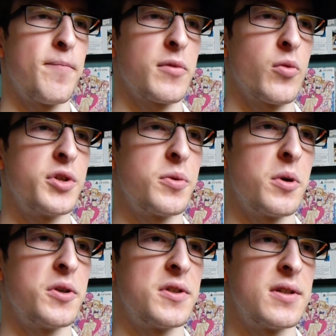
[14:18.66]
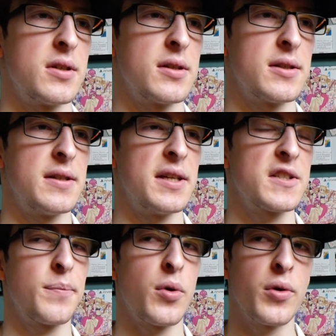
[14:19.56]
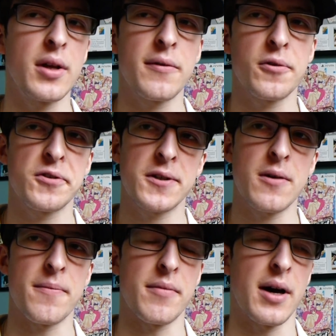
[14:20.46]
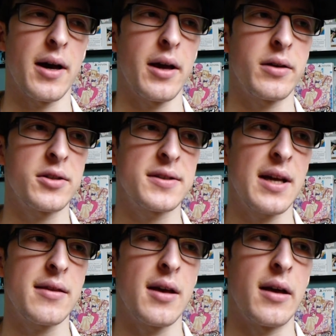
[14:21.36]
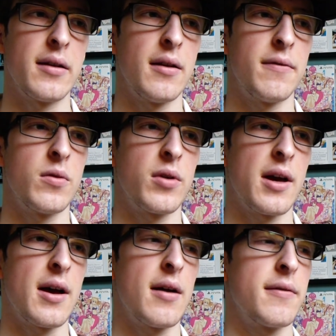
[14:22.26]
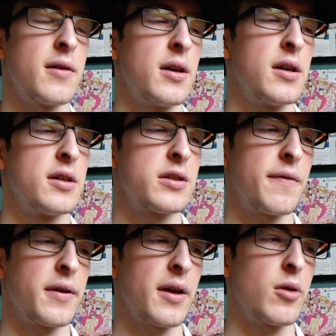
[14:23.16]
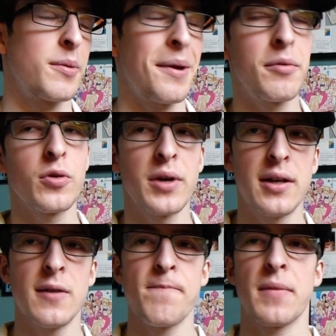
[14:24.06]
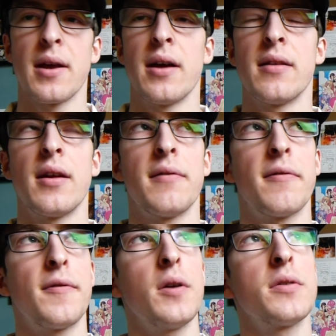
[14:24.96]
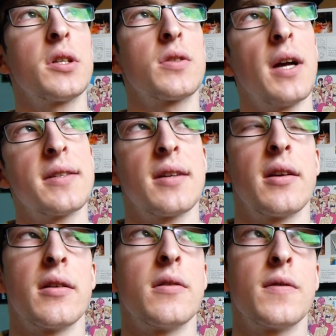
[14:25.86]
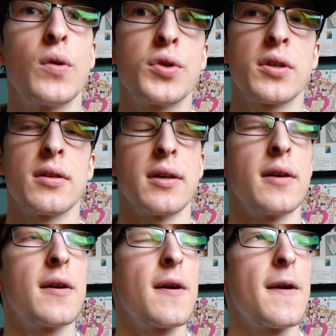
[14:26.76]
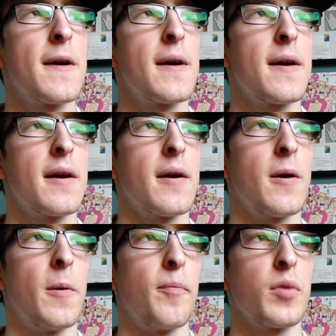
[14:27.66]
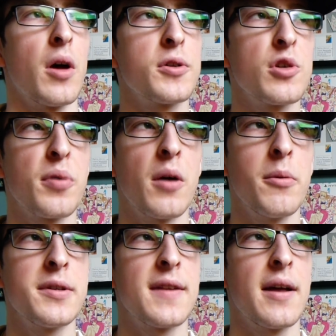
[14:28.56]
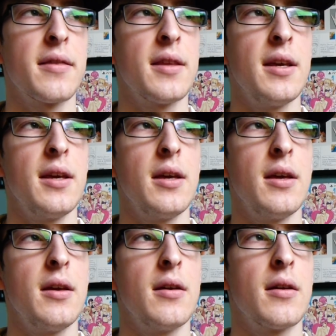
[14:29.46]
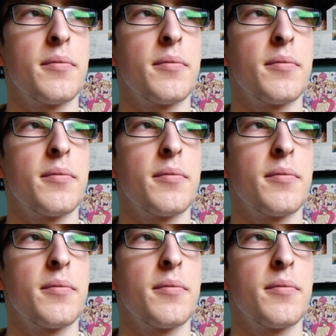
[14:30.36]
which was disappointing for some. I understand that. If you want to have stuff like that, you want to be able to read it, and they failed to translate it, unfortunately. Also, a problem is that the